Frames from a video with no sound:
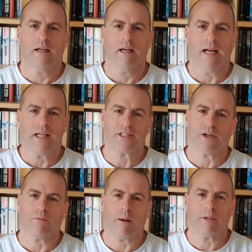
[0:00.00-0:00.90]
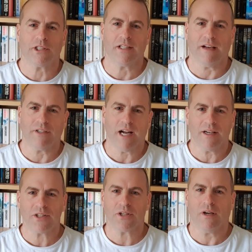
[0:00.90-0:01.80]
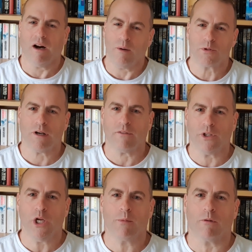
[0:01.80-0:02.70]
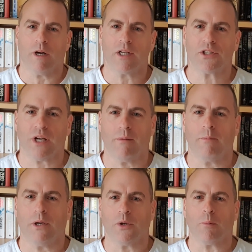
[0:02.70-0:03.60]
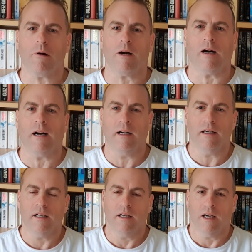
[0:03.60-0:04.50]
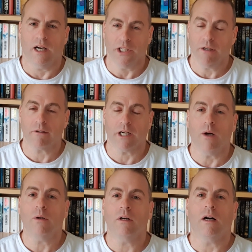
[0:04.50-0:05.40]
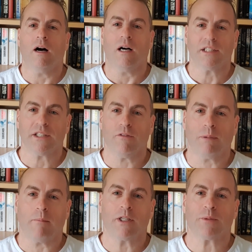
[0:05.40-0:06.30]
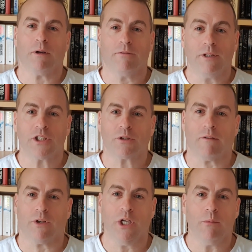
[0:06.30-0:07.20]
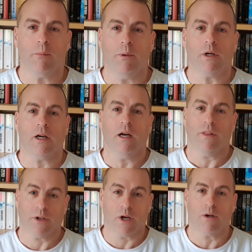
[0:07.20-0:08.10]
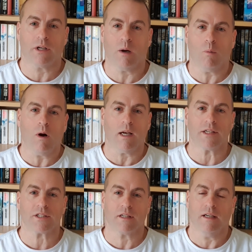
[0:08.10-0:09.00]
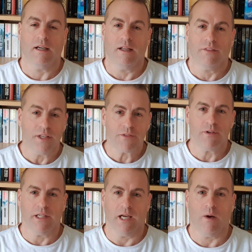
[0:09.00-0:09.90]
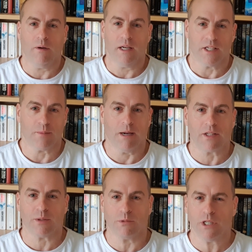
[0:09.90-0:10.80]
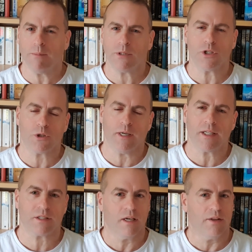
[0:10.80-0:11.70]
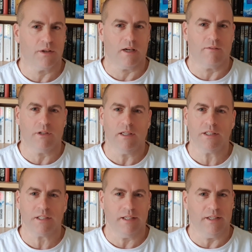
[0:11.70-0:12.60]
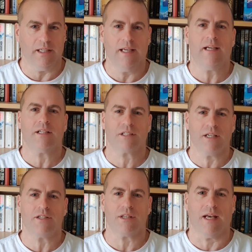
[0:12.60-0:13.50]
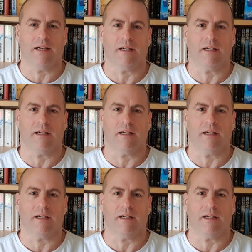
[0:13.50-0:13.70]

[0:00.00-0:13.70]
Hey self-publishing navigators, I'm travel humour writer Simon Michael Pryor. A year ago, I self-published my first travel humour book, The Coconut Wireless. This video is about some tips and tricks that I've learnt in the year since then.